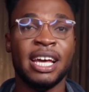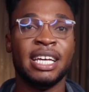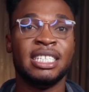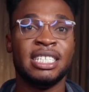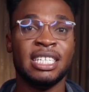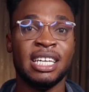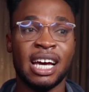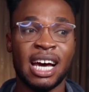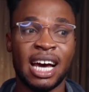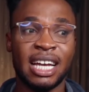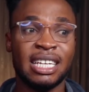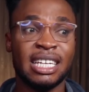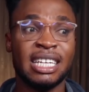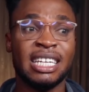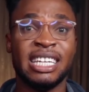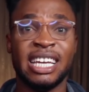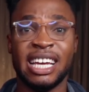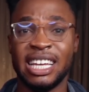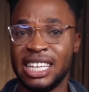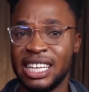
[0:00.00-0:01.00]
She had
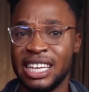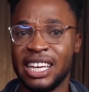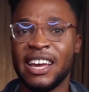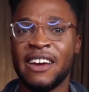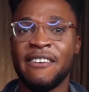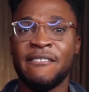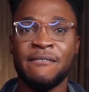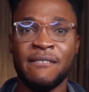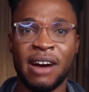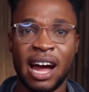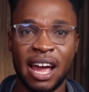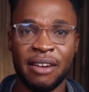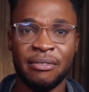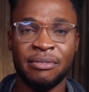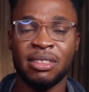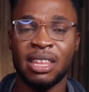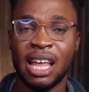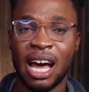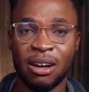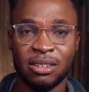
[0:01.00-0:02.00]
nearly
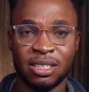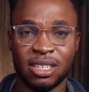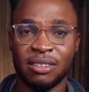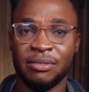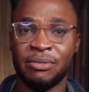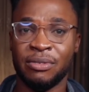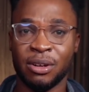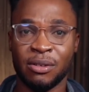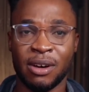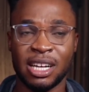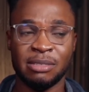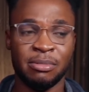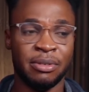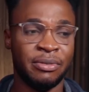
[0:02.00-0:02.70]
5,000 followers.